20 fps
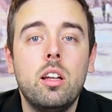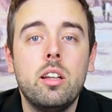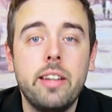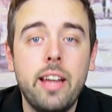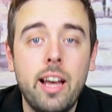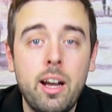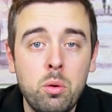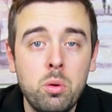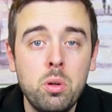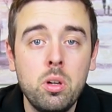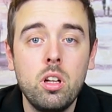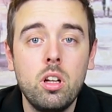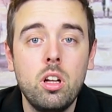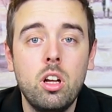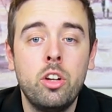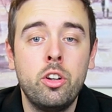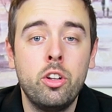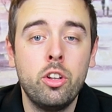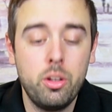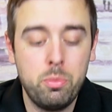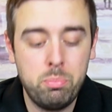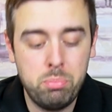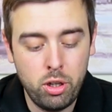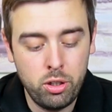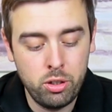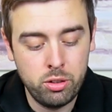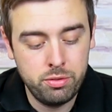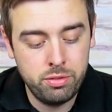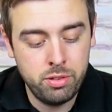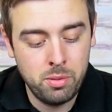Now, another
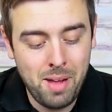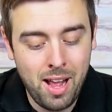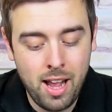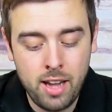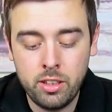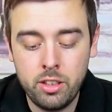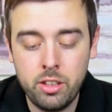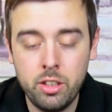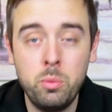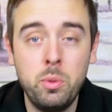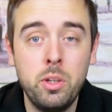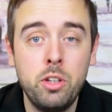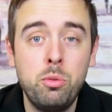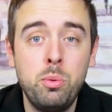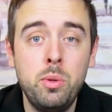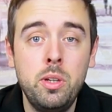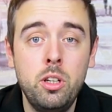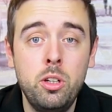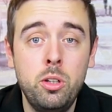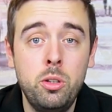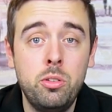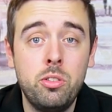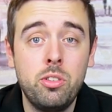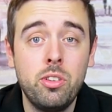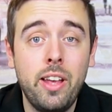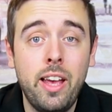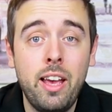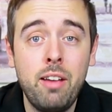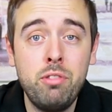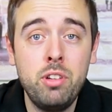product from Anker which we
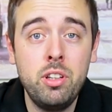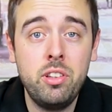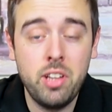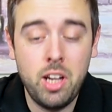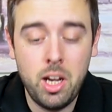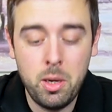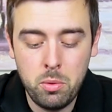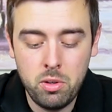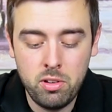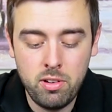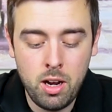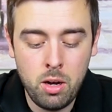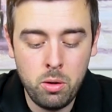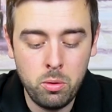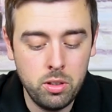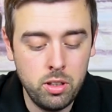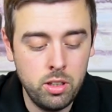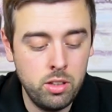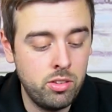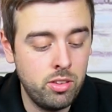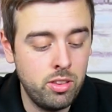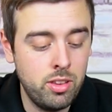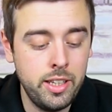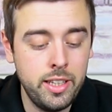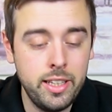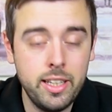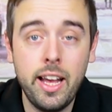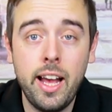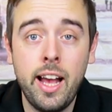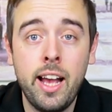use every time we're out is
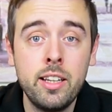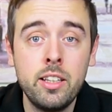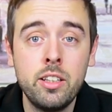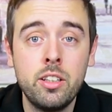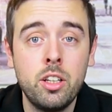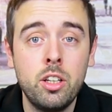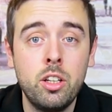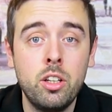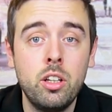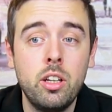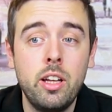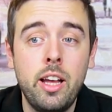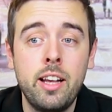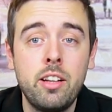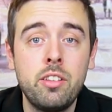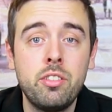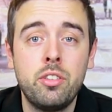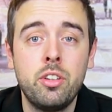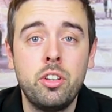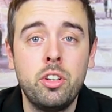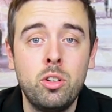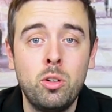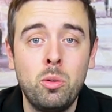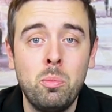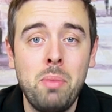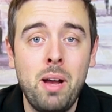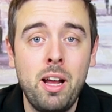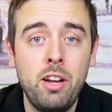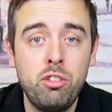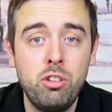the Anker external
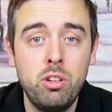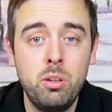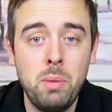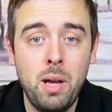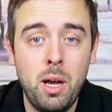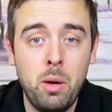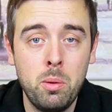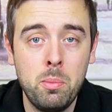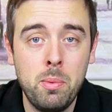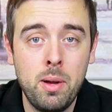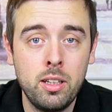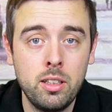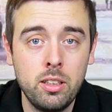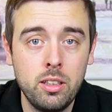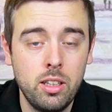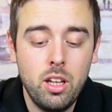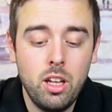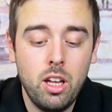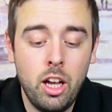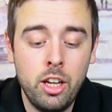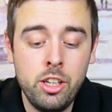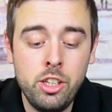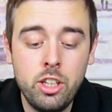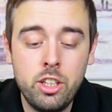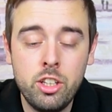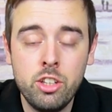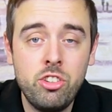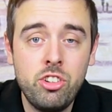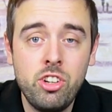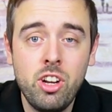battery power bank. And you
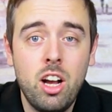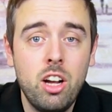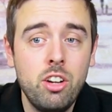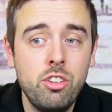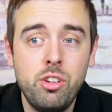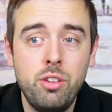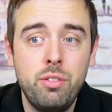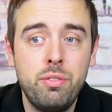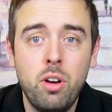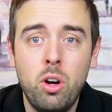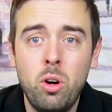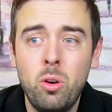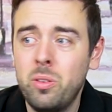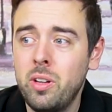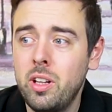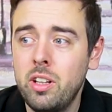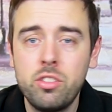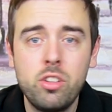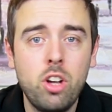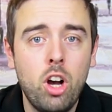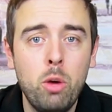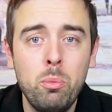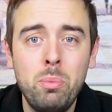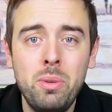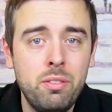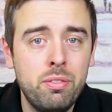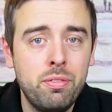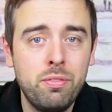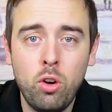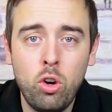can charge your phone, it's got to
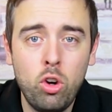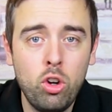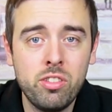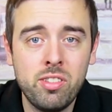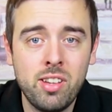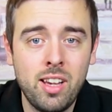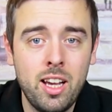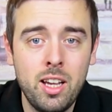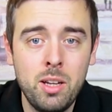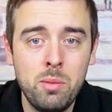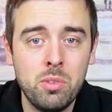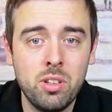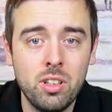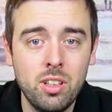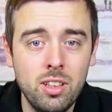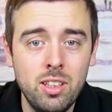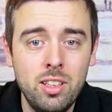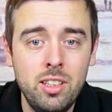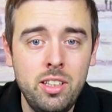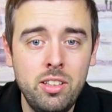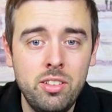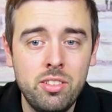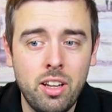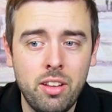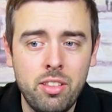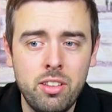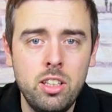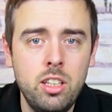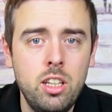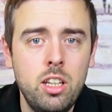be 4 times at least. I
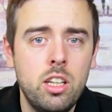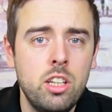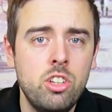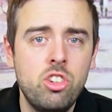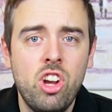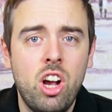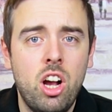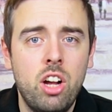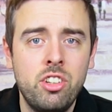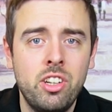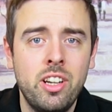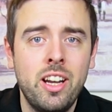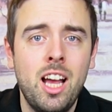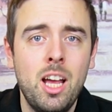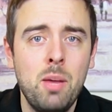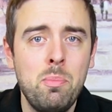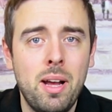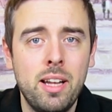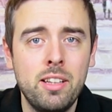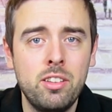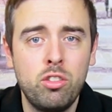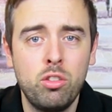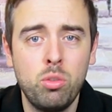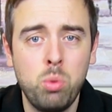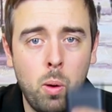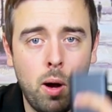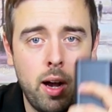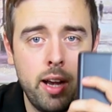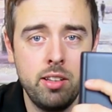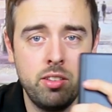think you can charge an iPad
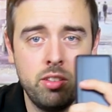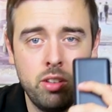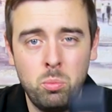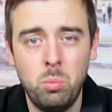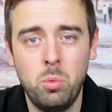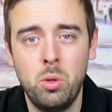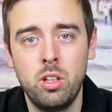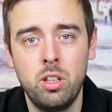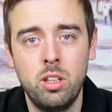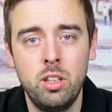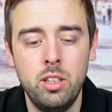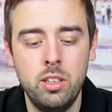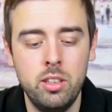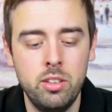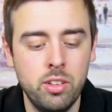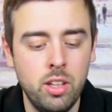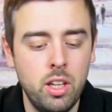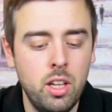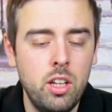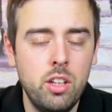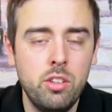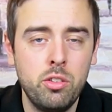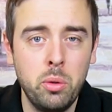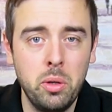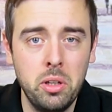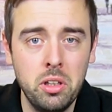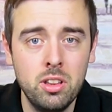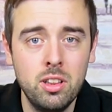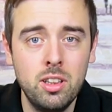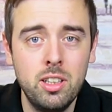twice on one of these. So
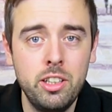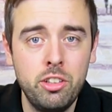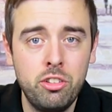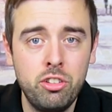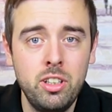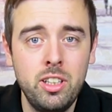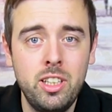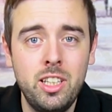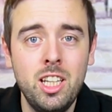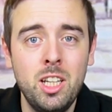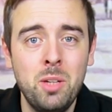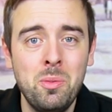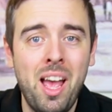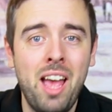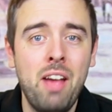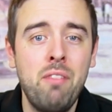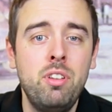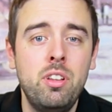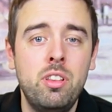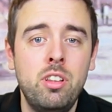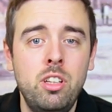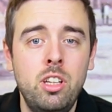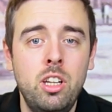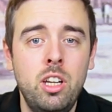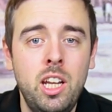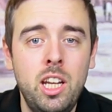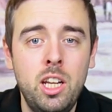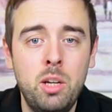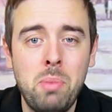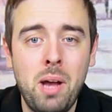it'll literally keep everything you
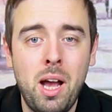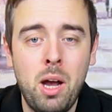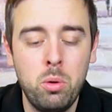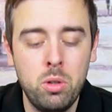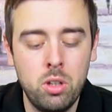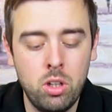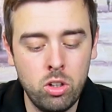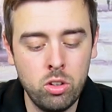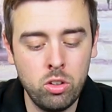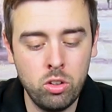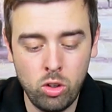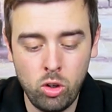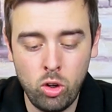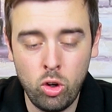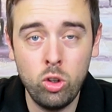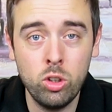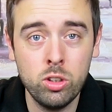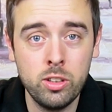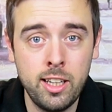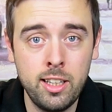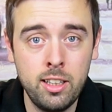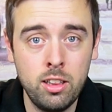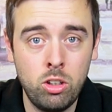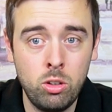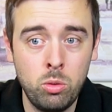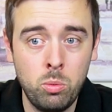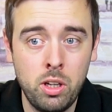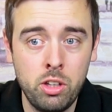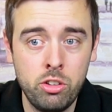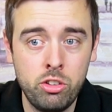need powered on all day
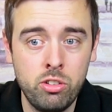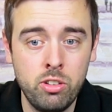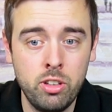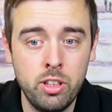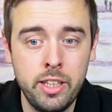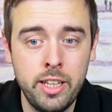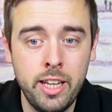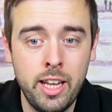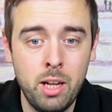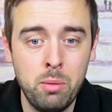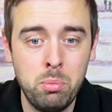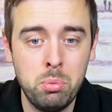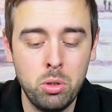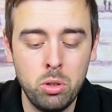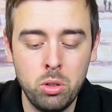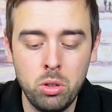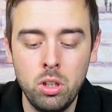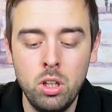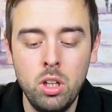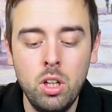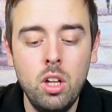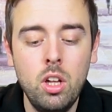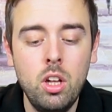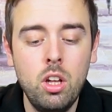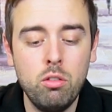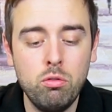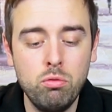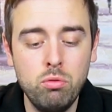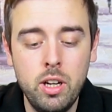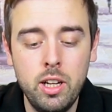long whilst you're at the airport.
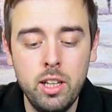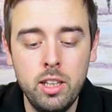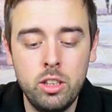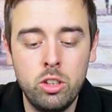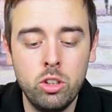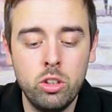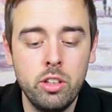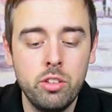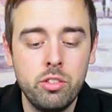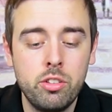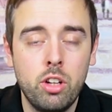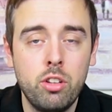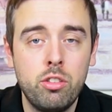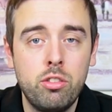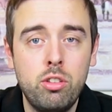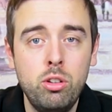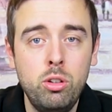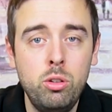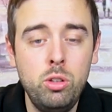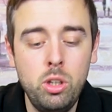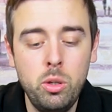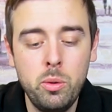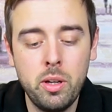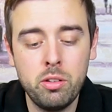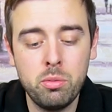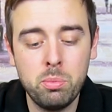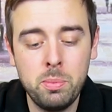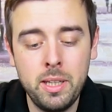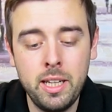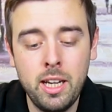Really good. It's got 2
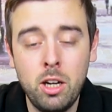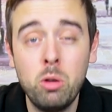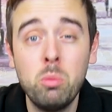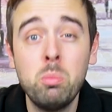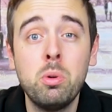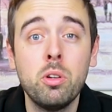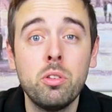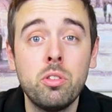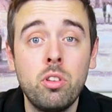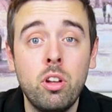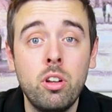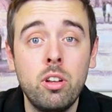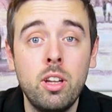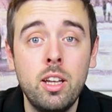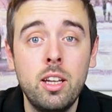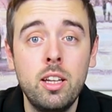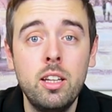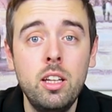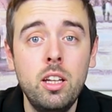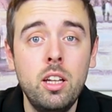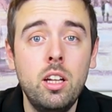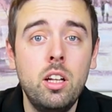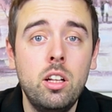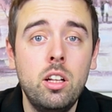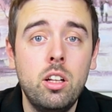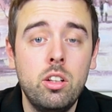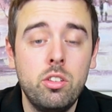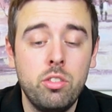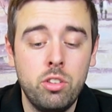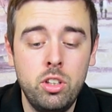USB outputs on there.
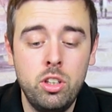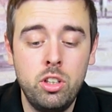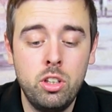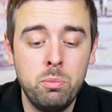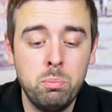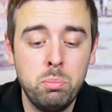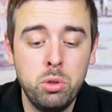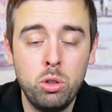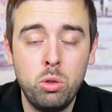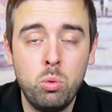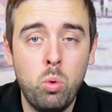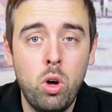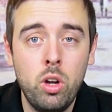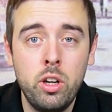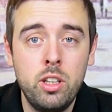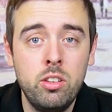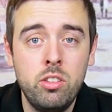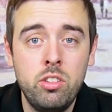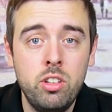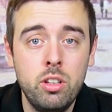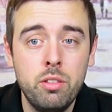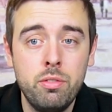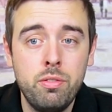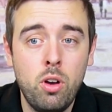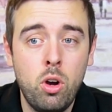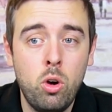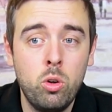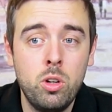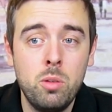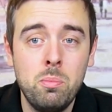So you can plug one into your
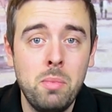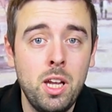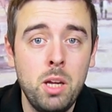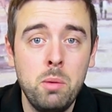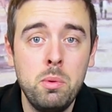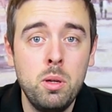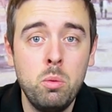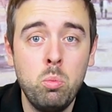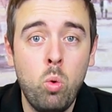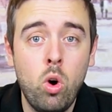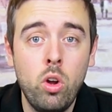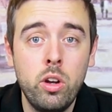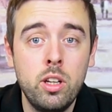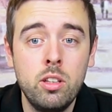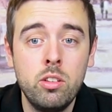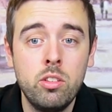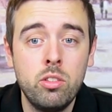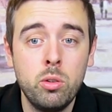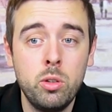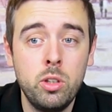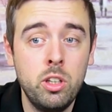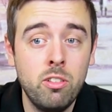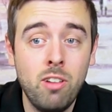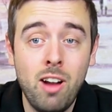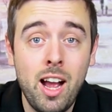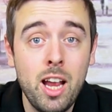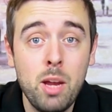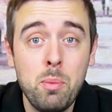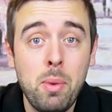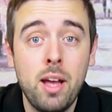phone and maybe one into your
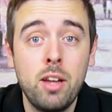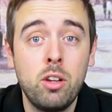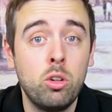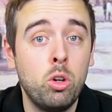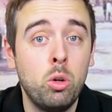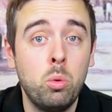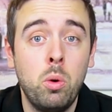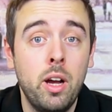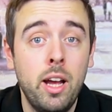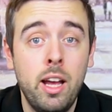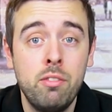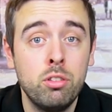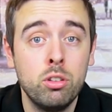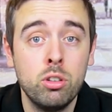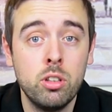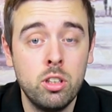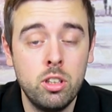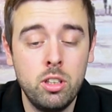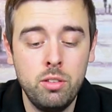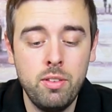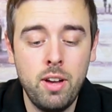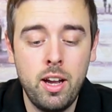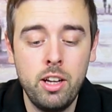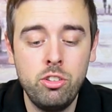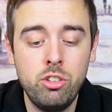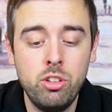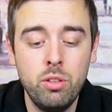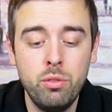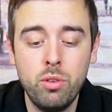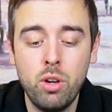iPad or whatever other
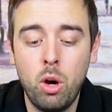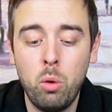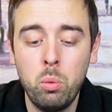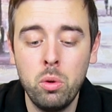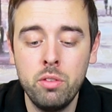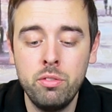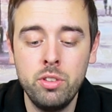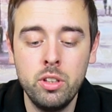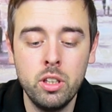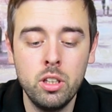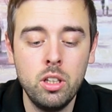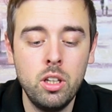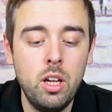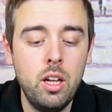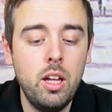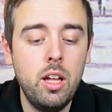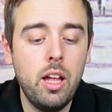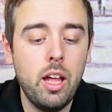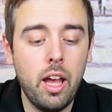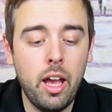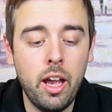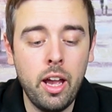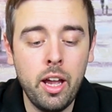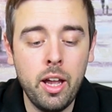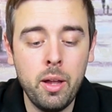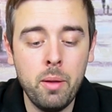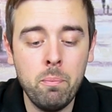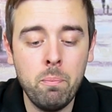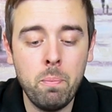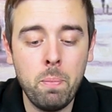device you've got with you,
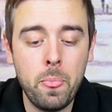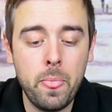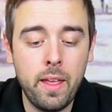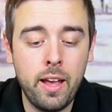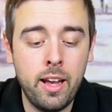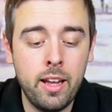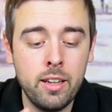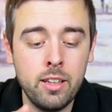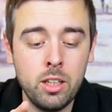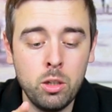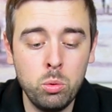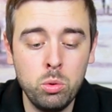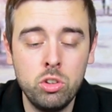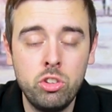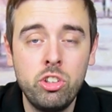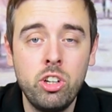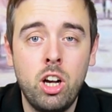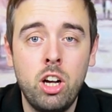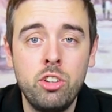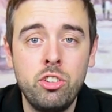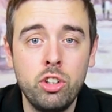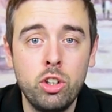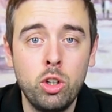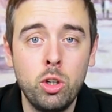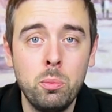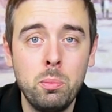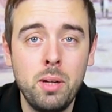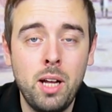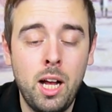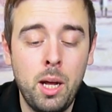and it will charge it
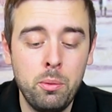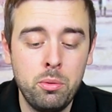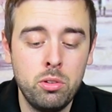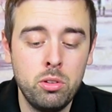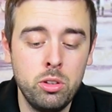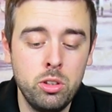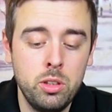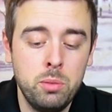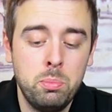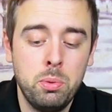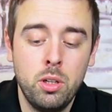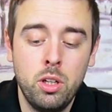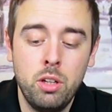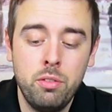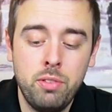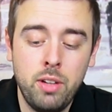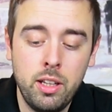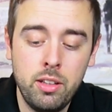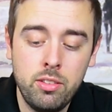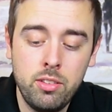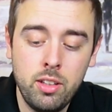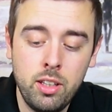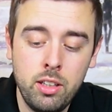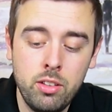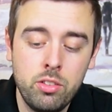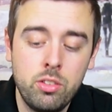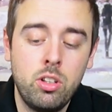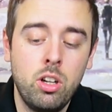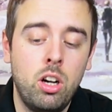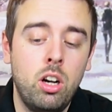up absolutely perfect.
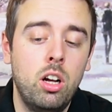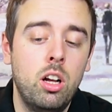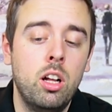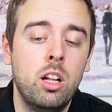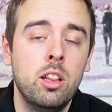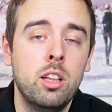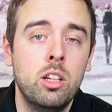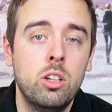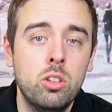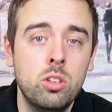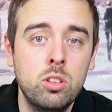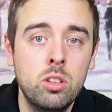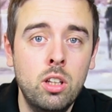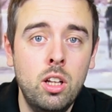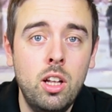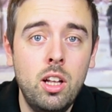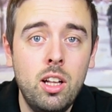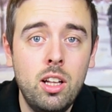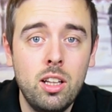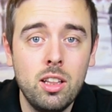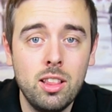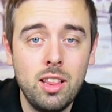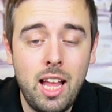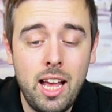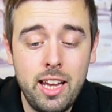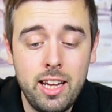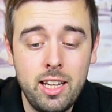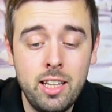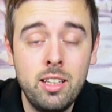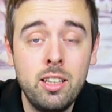It's got a little
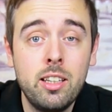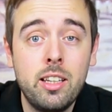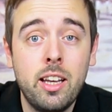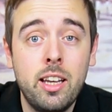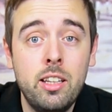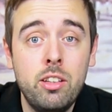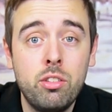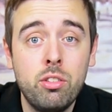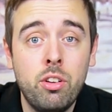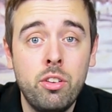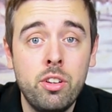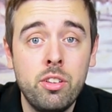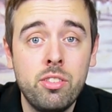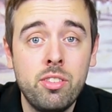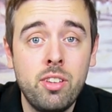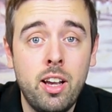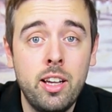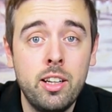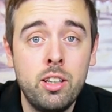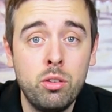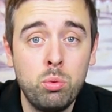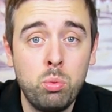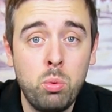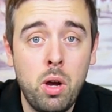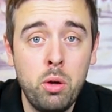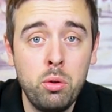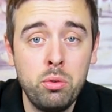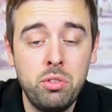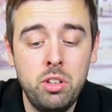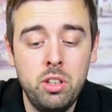light indicator on the side as
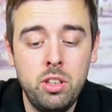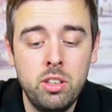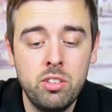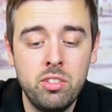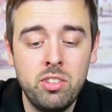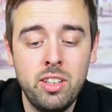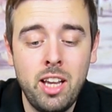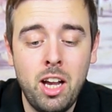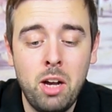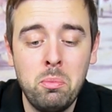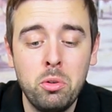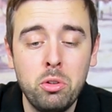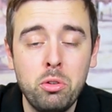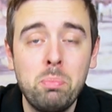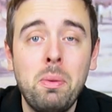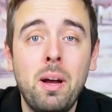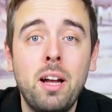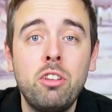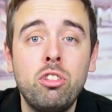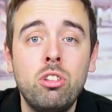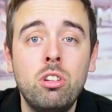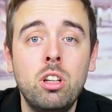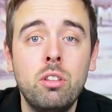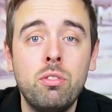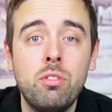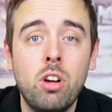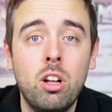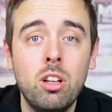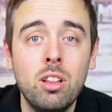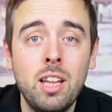well, so you can see how much battery
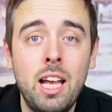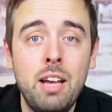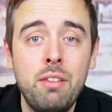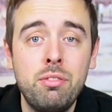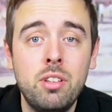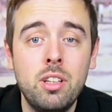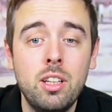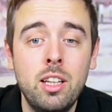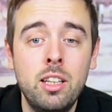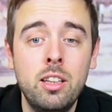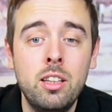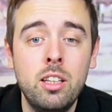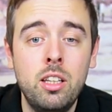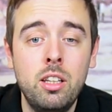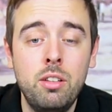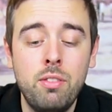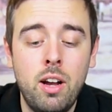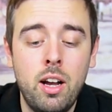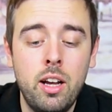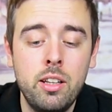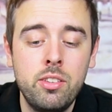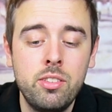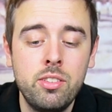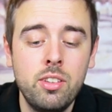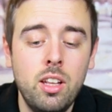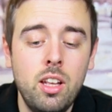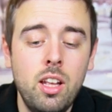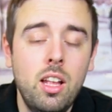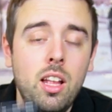you've got left in the device.